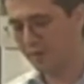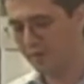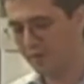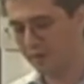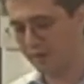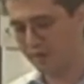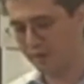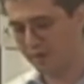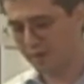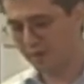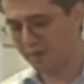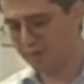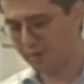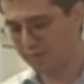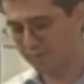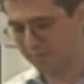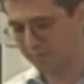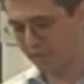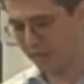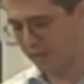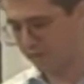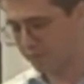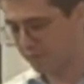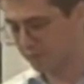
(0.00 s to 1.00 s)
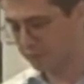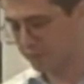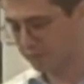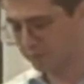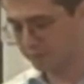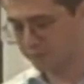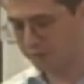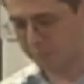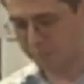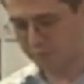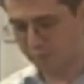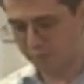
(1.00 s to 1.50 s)
I have
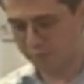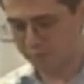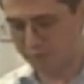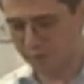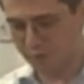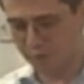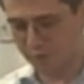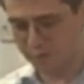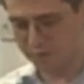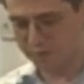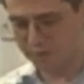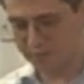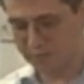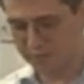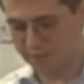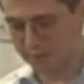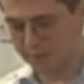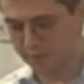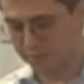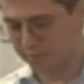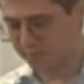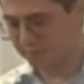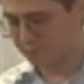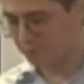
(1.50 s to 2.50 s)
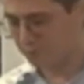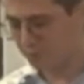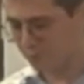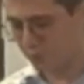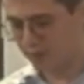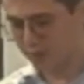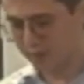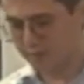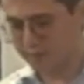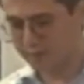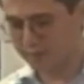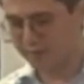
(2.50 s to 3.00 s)
a couple of notes.
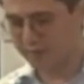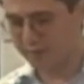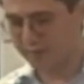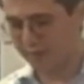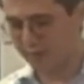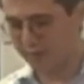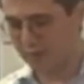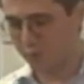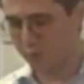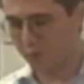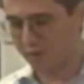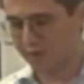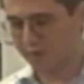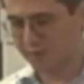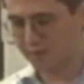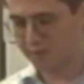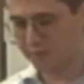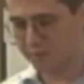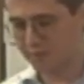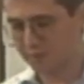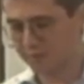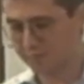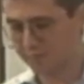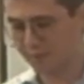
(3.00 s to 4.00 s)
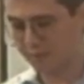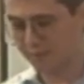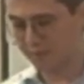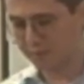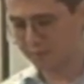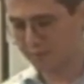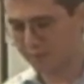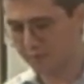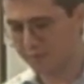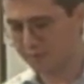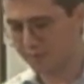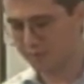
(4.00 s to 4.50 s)
What are the takeaways
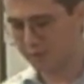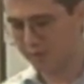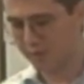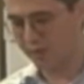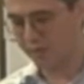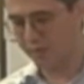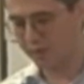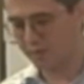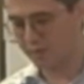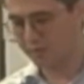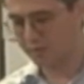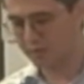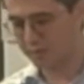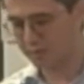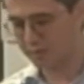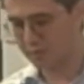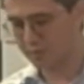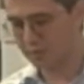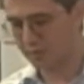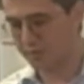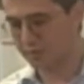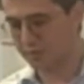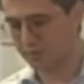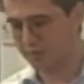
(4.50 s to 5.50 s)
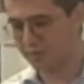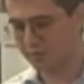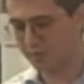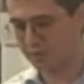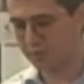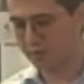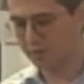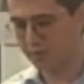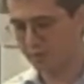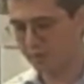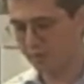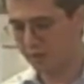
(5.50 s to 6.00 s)
from today's
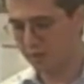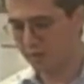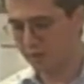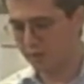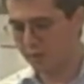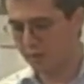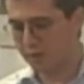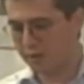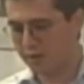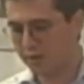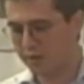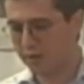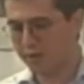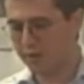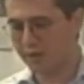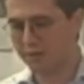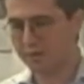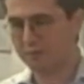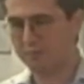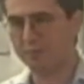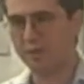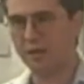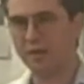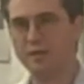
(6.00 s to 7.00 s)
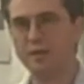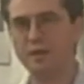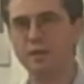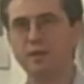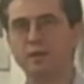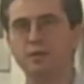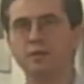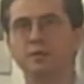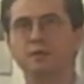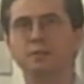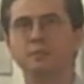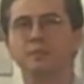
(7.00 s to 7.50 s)
sessions? I
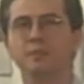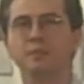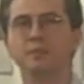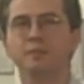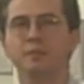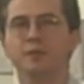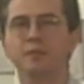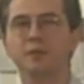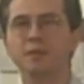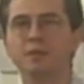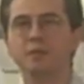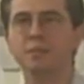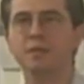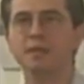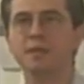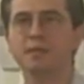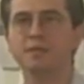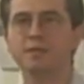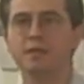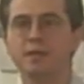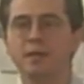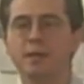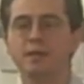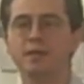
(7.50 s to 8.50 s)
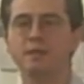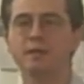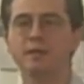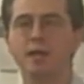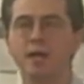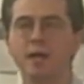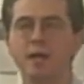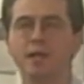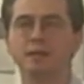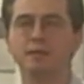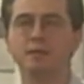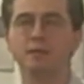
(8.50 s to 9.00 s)
think the biggest thing is
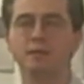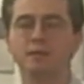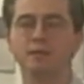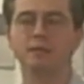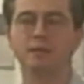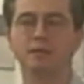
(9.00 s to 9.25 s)
that